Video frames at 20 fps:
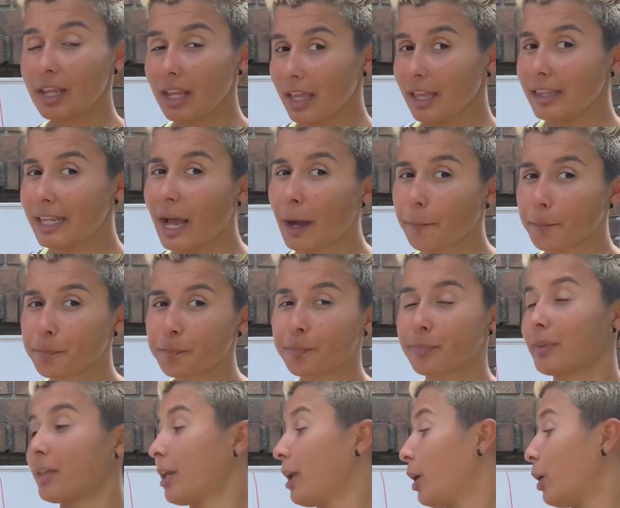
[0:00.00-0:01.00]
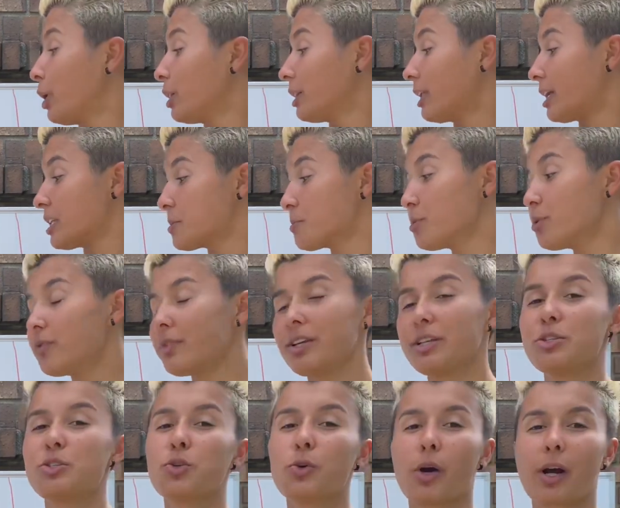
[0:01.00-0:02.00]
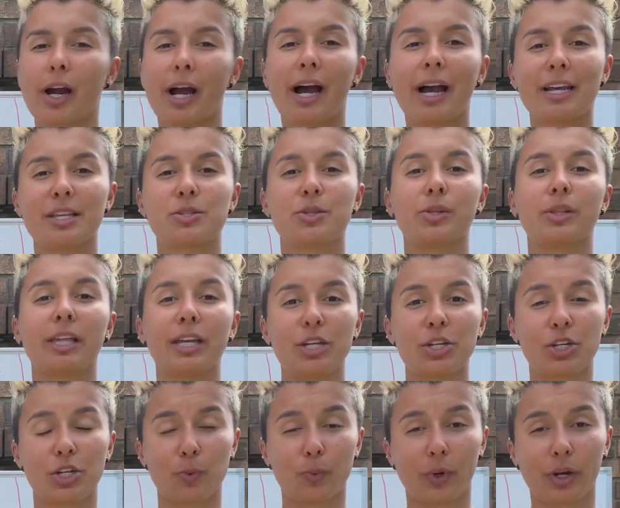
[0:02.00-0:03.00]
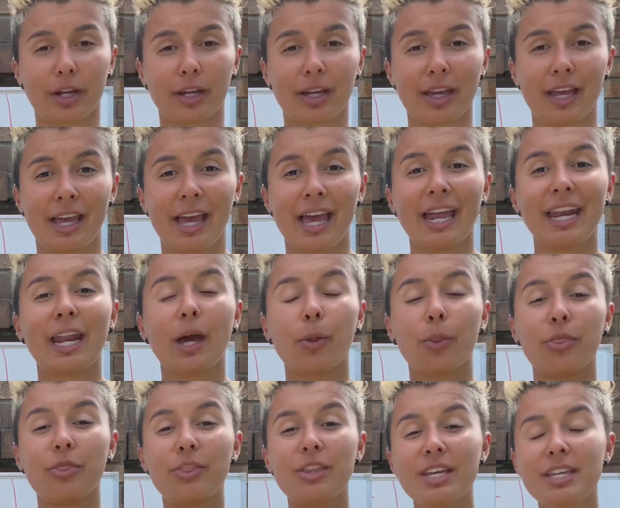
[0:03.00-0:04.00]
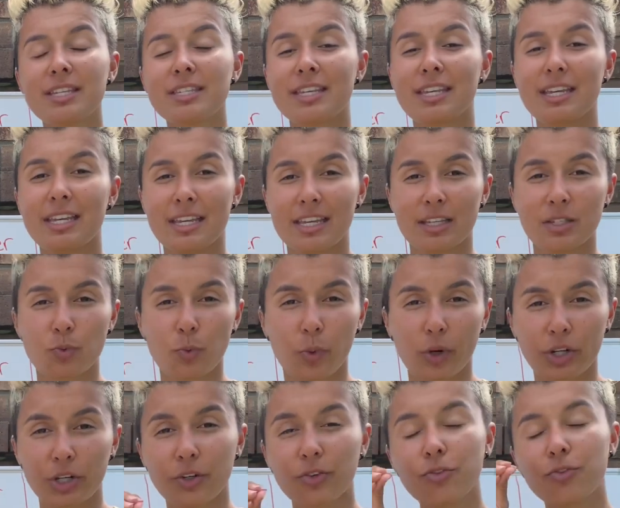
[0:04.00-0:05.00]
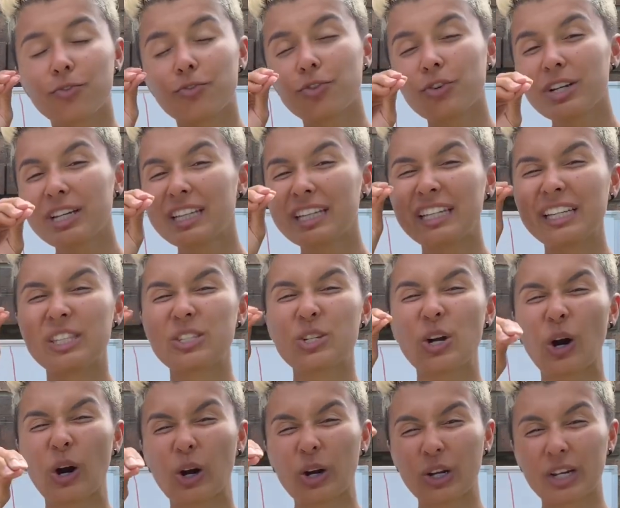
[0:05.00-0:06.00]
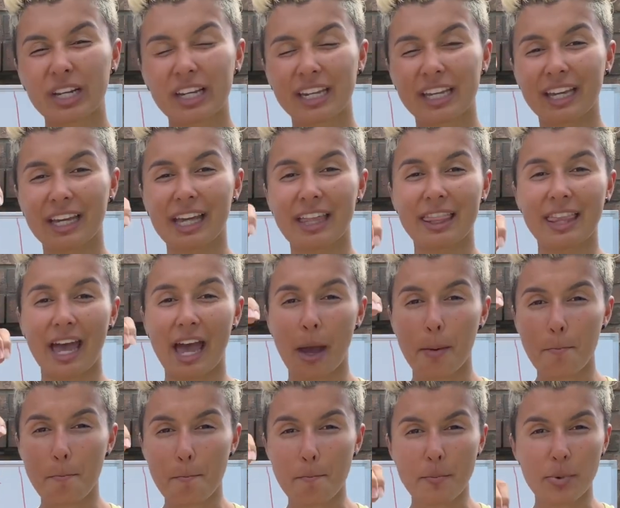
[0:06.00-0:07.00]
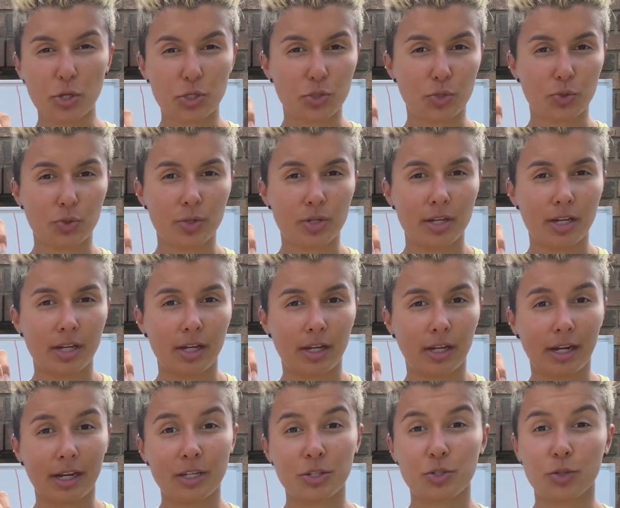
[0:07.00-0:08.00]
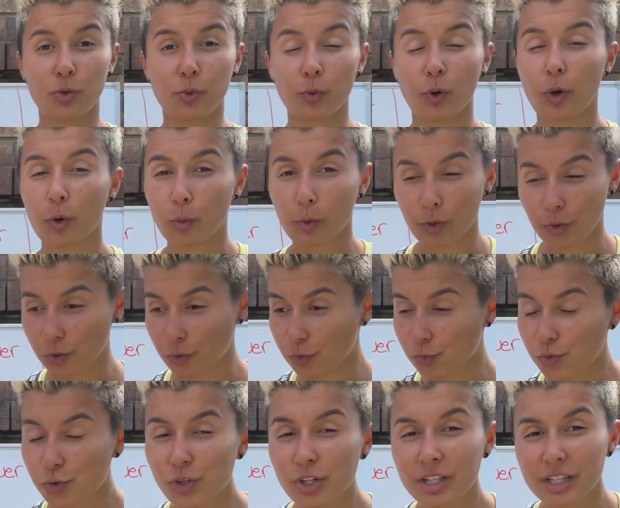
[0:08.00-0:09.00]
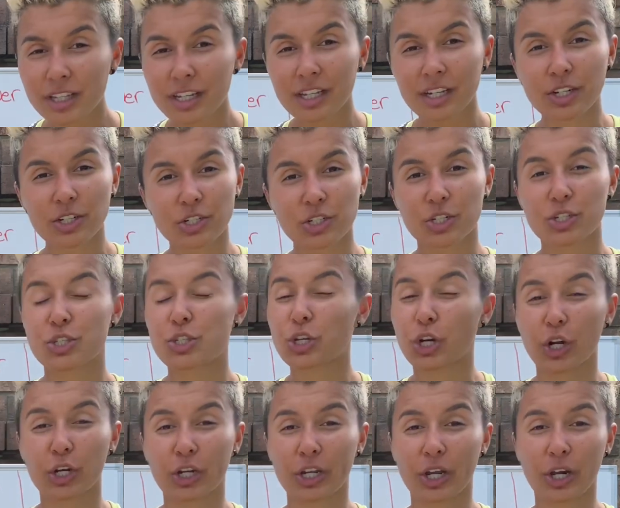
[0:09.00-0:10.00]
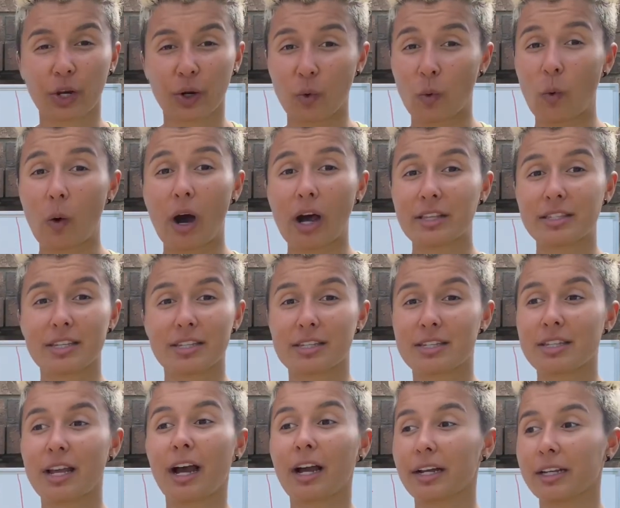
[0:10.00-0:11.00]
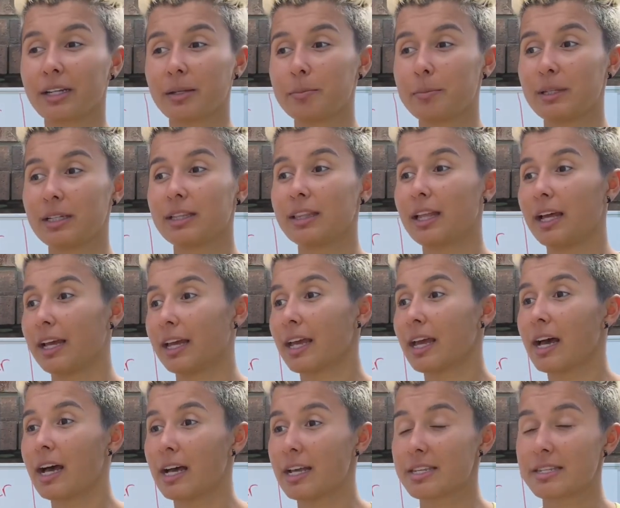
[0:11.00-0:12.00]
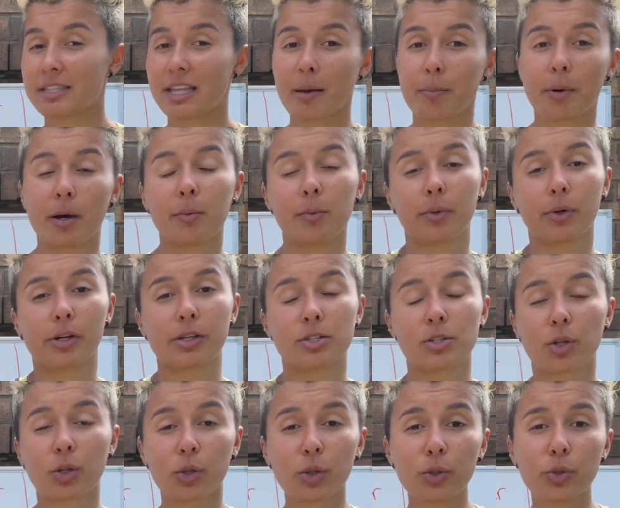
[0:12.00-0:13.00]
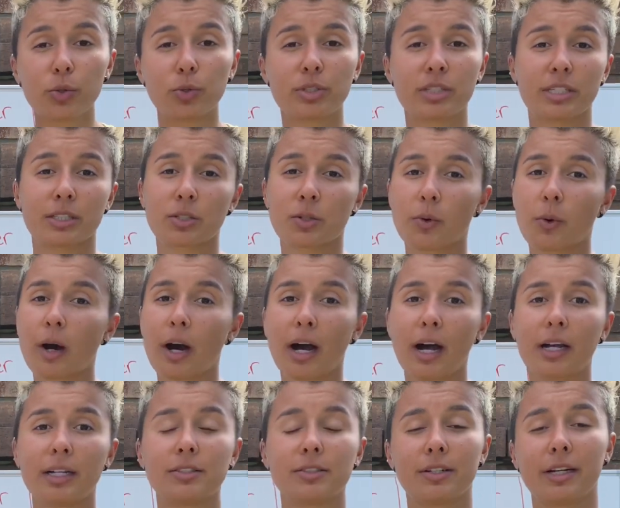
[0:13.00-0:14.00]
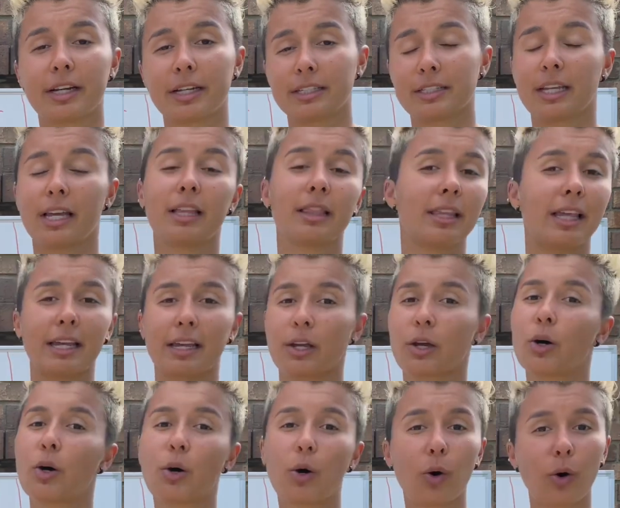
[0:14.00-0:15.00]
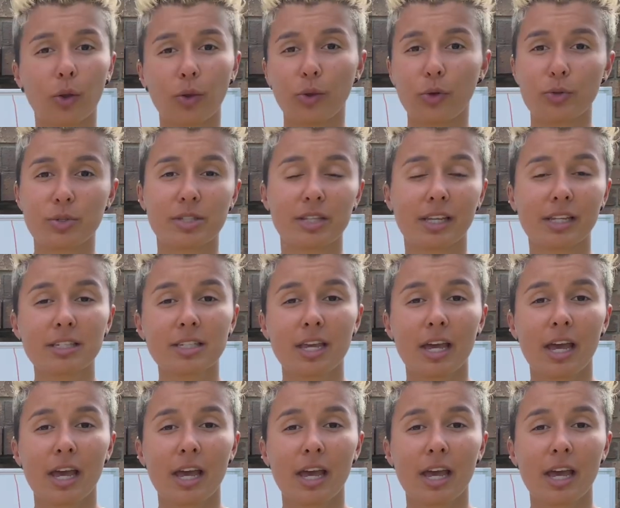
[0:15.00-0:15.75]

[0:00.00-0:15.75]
Now, let's move into our isolation work. Now this is where you're really targeting that muscle. Right, so we're really gonna just target our quads. It's not gonna be like a step up where it's glutes, it's quads, right? Like all those things.